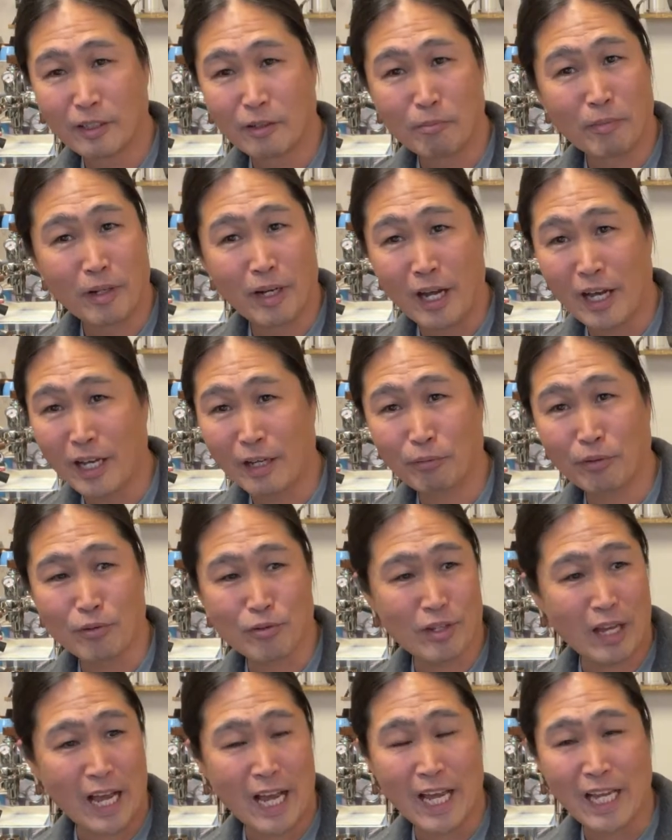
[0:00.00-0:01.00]
Man, I have to
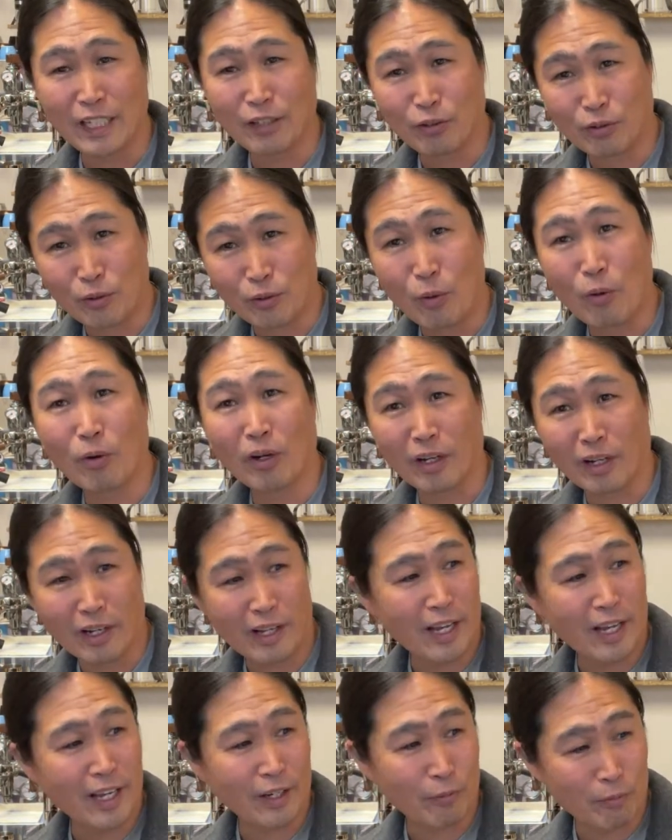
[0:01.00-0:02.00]
say, I don't
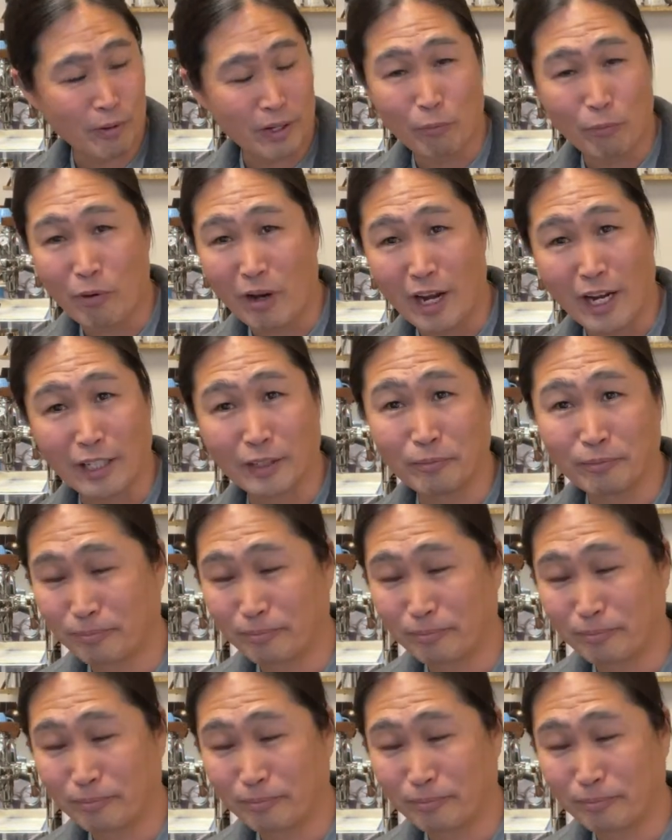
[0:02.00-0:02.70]
like red wine.